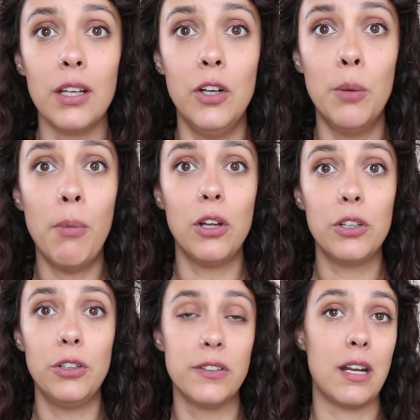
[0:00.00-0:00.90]
you know,
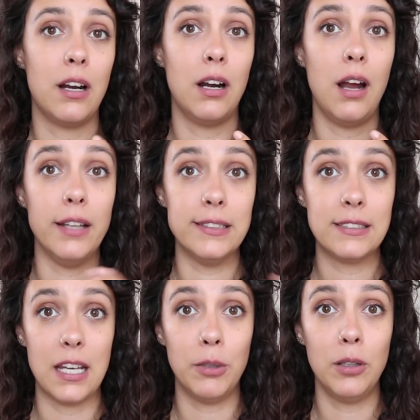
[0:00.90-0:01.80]
molecules that are
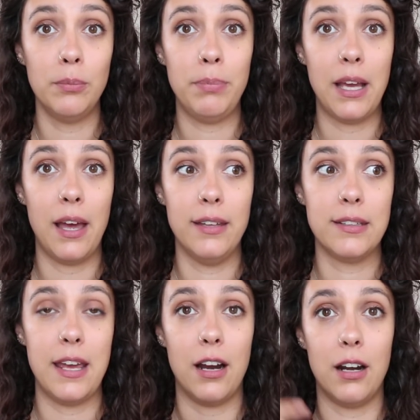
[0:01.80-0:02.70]
unstable
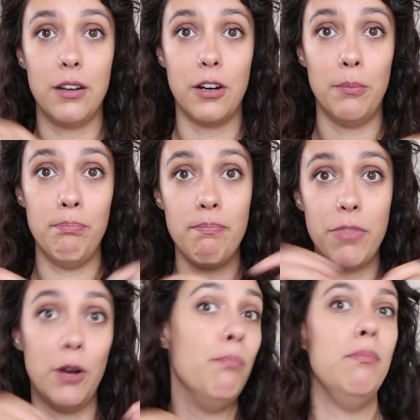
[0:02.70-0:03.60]
because
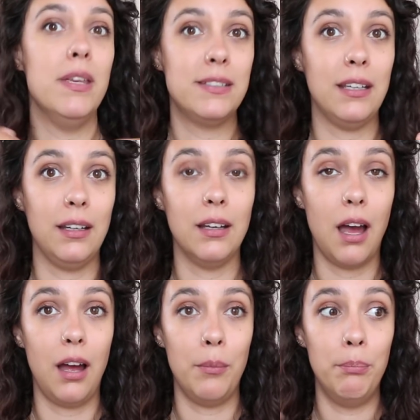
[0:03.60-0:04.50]
they're missing
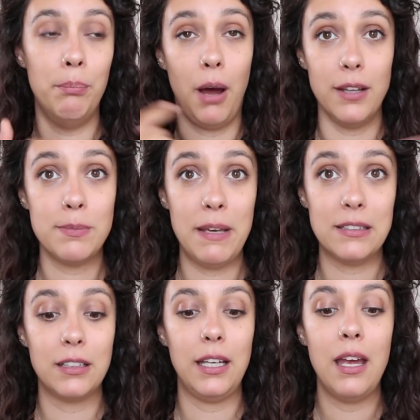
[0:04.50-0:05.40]
bonds,
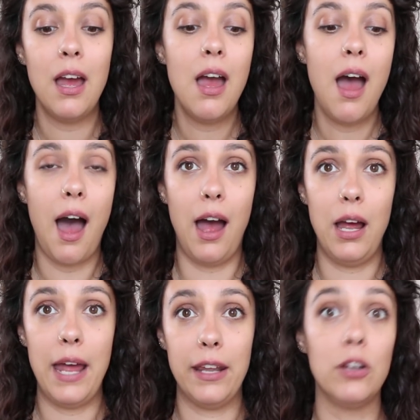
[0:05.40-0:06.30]
basically,
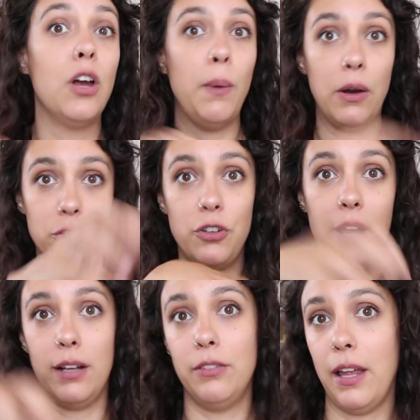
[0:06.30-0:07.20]
and then go out and
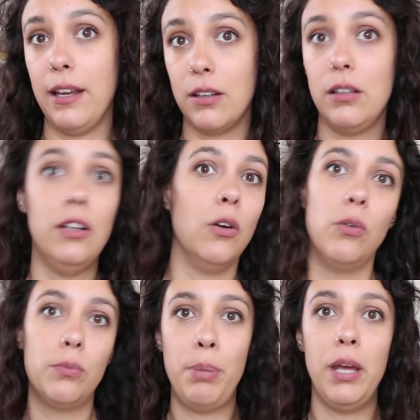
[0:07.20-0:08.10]
try to, like, you
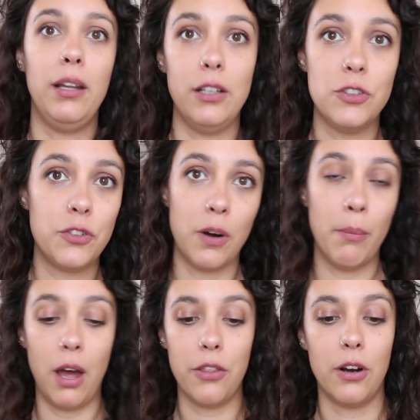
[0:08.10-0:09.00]
know, pillage
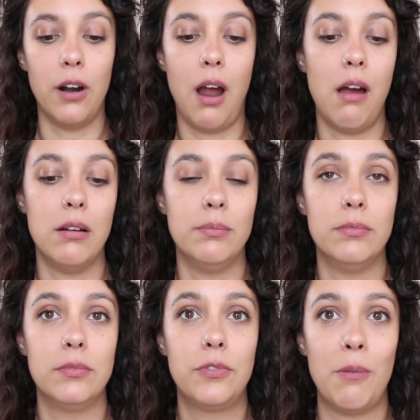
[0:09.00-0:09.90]
from other
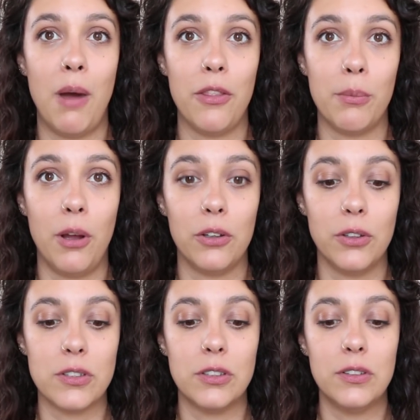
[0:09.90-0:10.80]

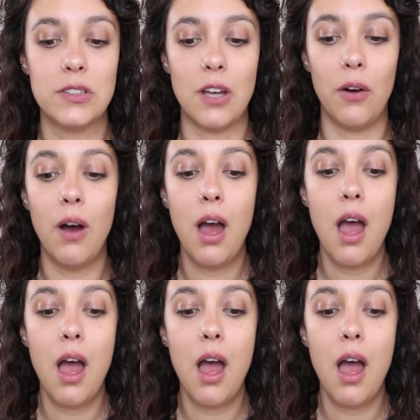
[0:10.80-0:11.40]
molecules. So